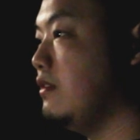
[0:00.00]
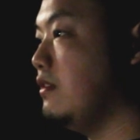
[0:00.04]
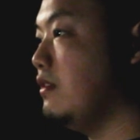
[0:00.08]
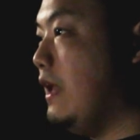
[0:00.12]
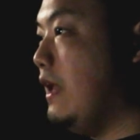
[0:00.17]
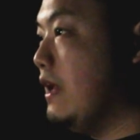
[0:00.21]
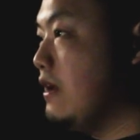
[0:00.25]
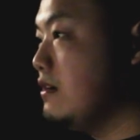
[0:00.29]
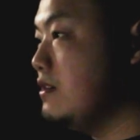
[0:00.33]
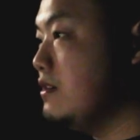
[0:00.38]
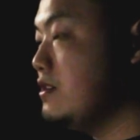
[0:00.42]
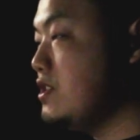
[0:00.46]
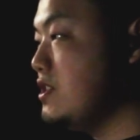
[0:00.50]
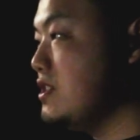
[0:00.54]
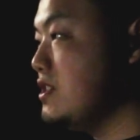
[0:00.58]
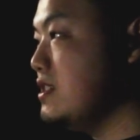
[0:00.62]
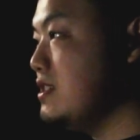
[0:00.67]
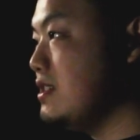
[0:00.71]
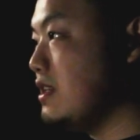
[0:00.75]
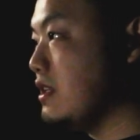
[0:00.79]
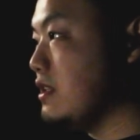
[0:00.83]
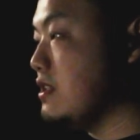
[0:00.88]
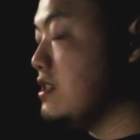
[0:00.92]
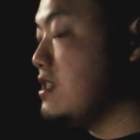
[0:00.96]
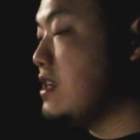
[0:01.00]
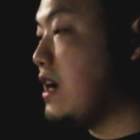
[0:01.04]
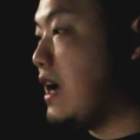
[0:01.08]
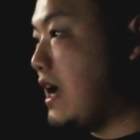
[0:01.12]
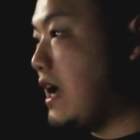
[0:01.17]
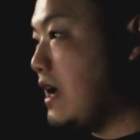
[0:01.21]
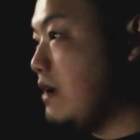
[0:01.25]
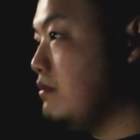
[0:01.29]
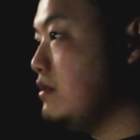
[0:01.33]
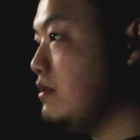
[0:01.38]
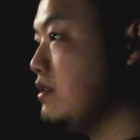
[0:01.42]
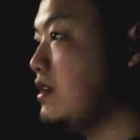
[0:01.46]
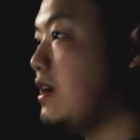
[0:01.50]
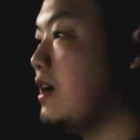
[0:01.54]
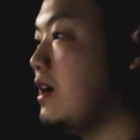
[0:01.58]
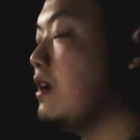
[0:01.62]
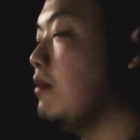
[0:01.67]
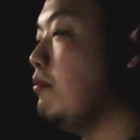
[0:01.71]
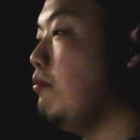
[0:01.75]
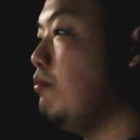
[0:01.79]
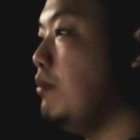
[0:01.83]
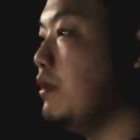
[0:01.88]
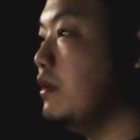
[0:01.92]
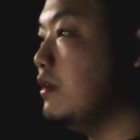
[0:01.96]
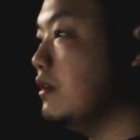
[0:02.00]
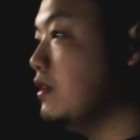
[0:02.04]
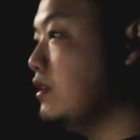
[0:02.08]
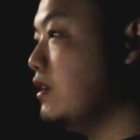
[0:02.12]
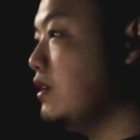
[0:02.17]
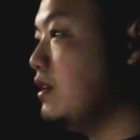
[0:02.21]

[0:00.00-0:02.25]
energy and time to kind of build